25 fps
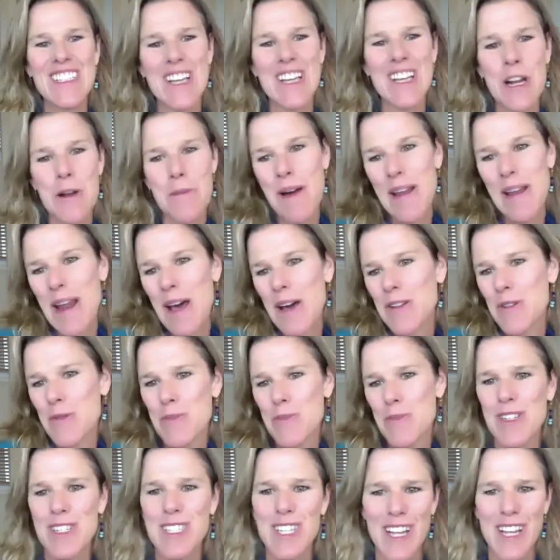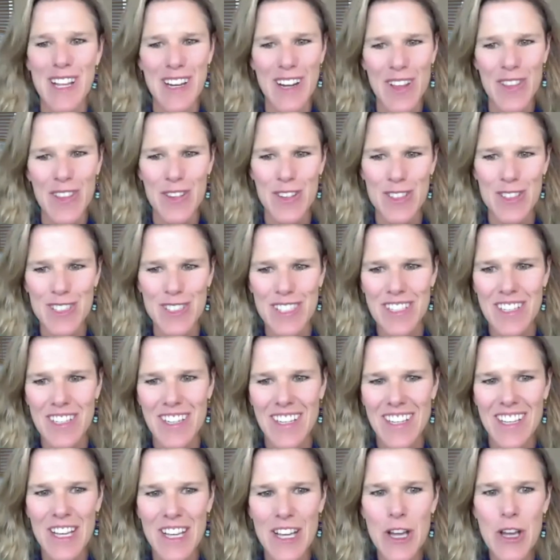about how to appreciate others.
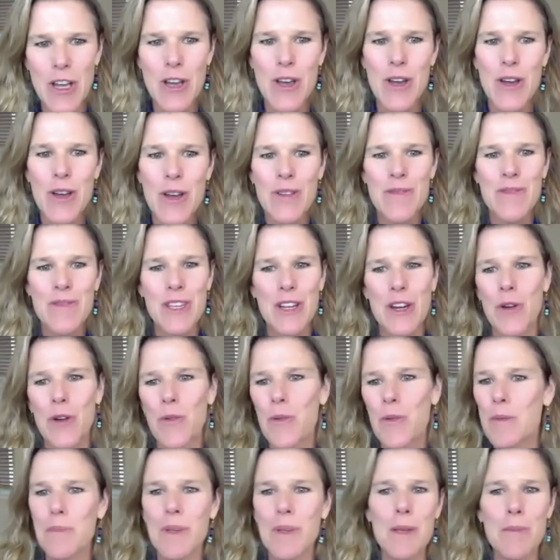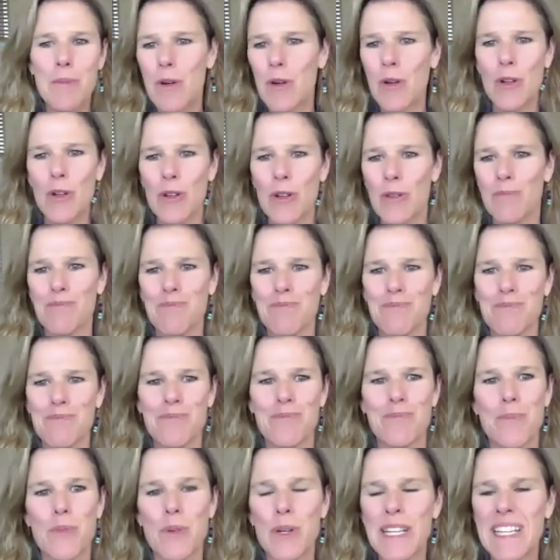When people
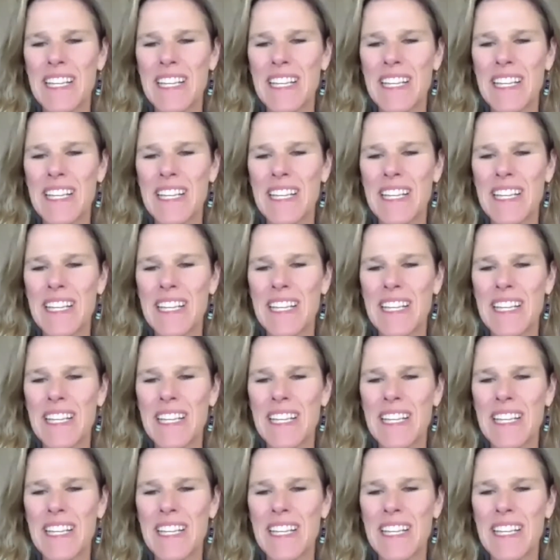bring